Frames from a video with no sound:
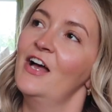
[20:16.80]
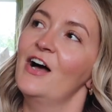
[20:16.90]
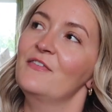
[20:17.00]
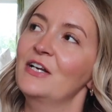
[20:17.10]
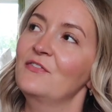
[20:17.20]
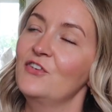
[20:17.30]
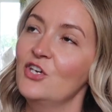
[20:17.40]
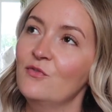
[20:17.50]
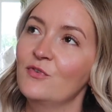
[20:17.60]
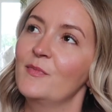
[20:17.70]
I've had a
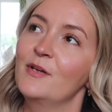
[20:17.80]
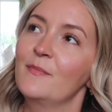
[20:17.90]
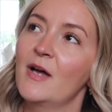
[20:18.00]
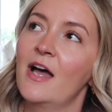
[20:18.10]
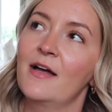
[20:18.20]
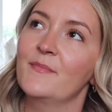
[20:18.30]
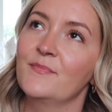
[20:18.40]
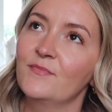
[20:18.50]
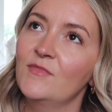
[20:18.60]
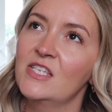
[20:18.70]
few from
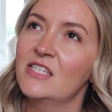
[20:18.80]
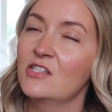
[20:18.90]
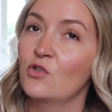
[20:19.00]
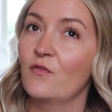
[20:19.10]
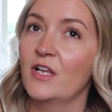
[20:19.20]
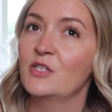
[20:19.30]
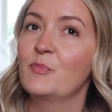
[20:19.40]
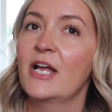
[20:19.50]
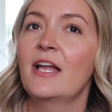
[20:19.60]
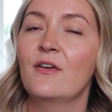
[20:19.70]
them this sort of like
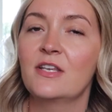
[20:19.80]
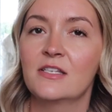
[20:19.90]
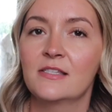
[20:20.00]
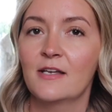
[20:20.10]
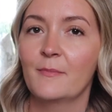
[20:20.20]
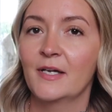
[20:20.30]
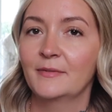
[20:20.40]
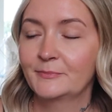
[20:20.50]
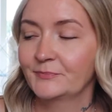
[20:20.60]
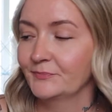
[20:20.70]
spring going into summer,